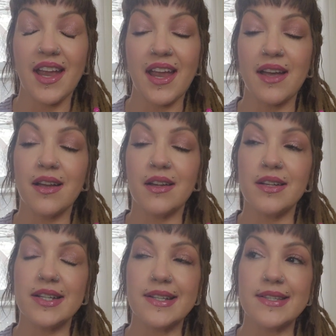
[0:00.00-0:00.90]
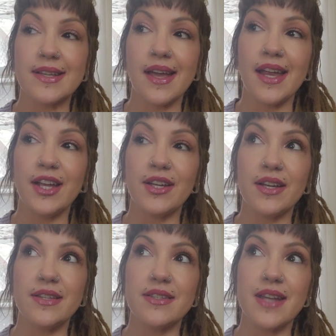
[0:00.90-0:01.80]
and it's like
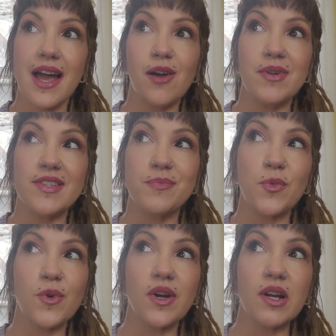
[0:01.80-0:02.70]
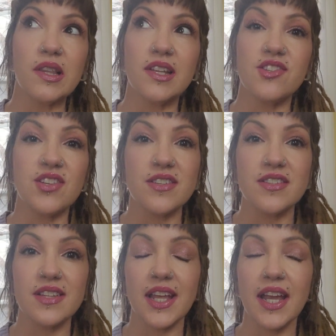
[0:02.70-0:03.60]
it's now it's more than
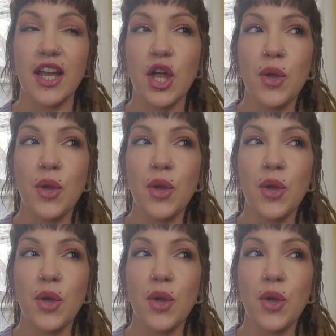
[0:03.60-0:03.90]
just like